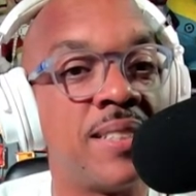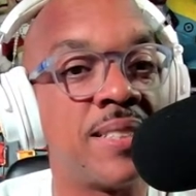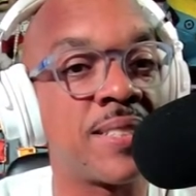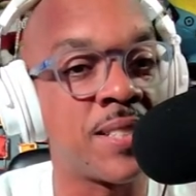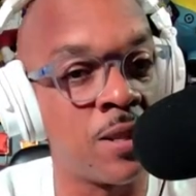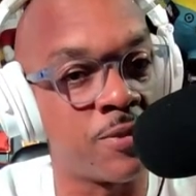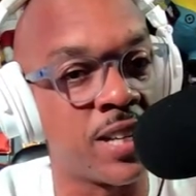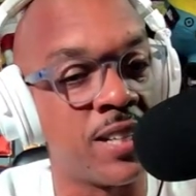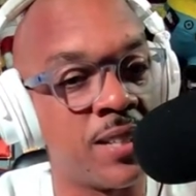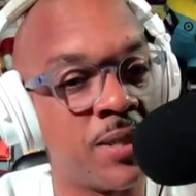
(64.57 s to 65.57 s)

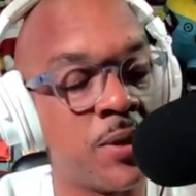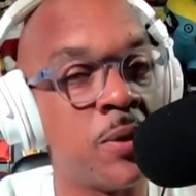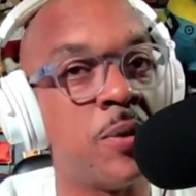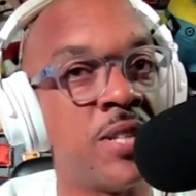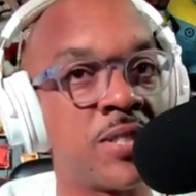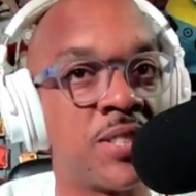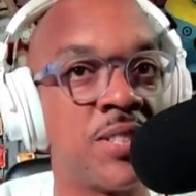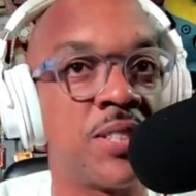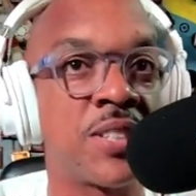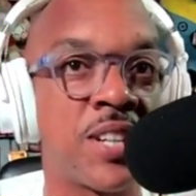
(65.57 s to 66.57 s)
Silva, who is
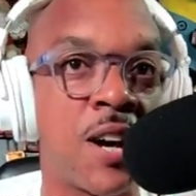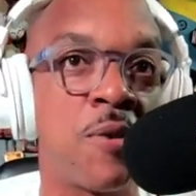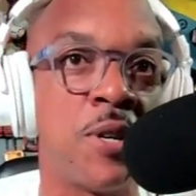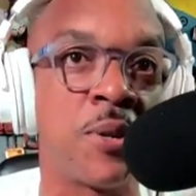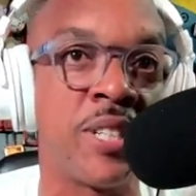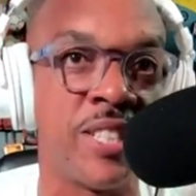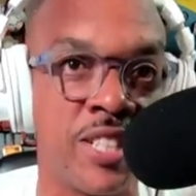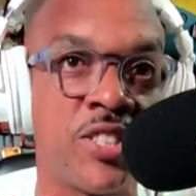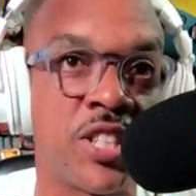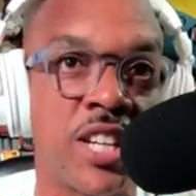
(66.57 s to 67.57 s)
the karaoke
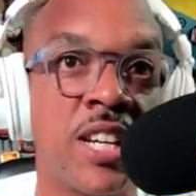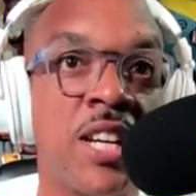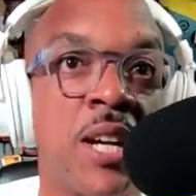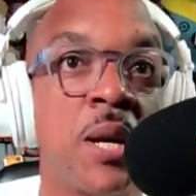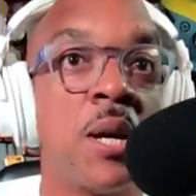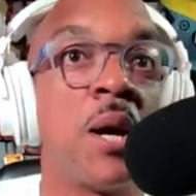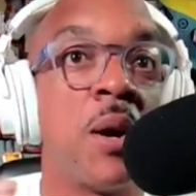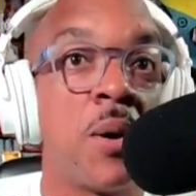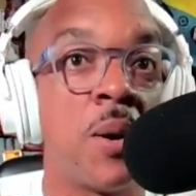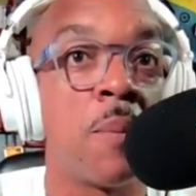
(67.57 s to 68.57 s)
DJ, mm-hmm.
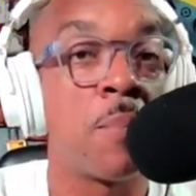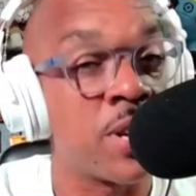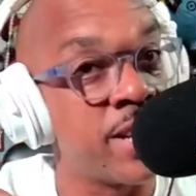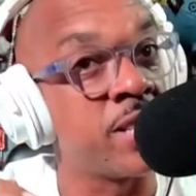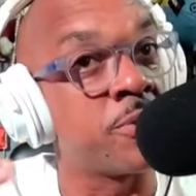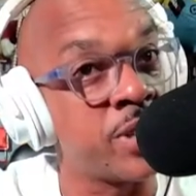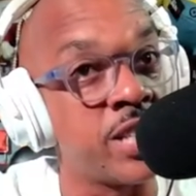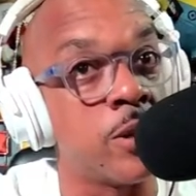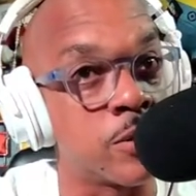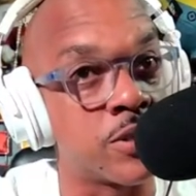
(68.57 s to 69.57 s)
plays
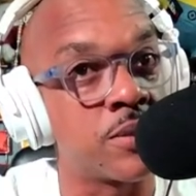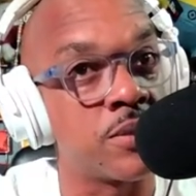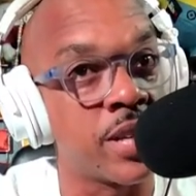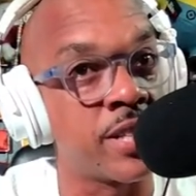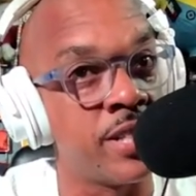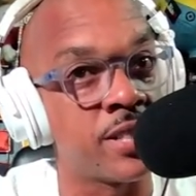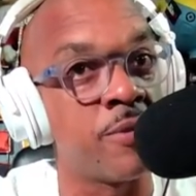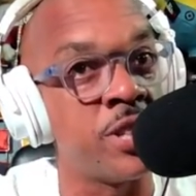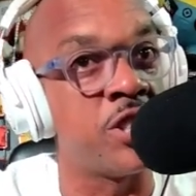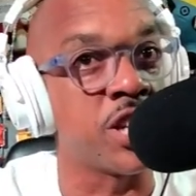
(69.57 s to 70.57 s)
videos. Like, he's a
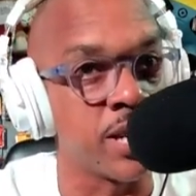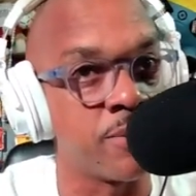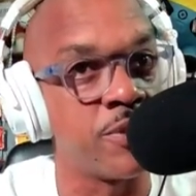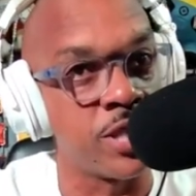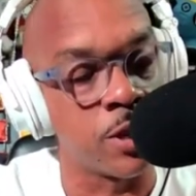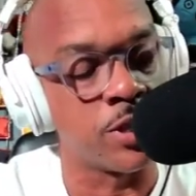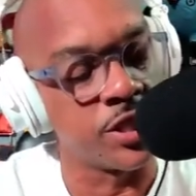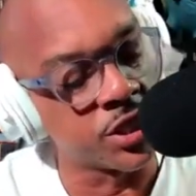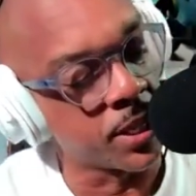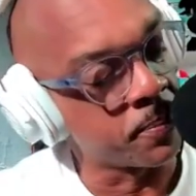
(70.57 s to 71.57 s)
VJ, mm-hmm. video
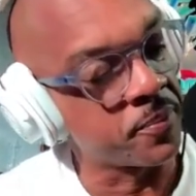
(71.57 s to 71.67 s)
DJ.